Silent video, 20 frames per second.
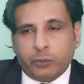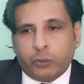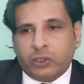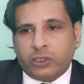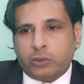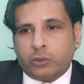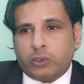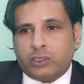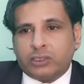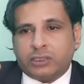
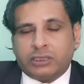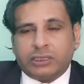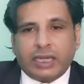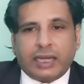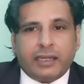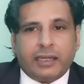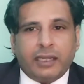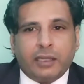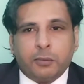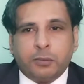which was
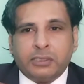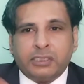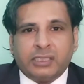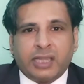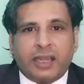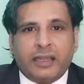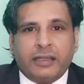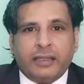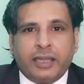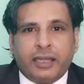standing
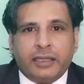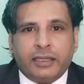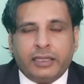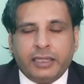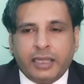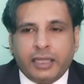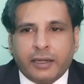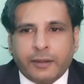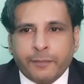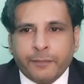beside that
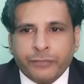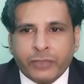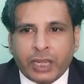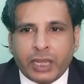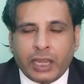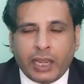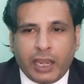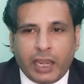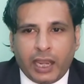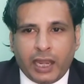deer,
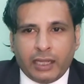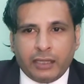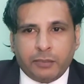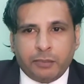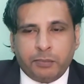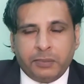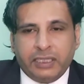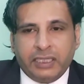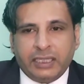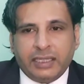and
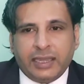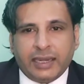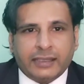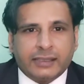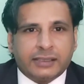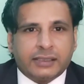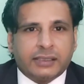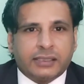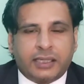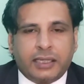B
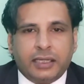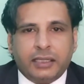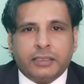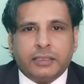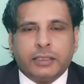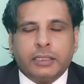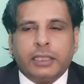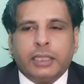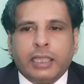gets killed.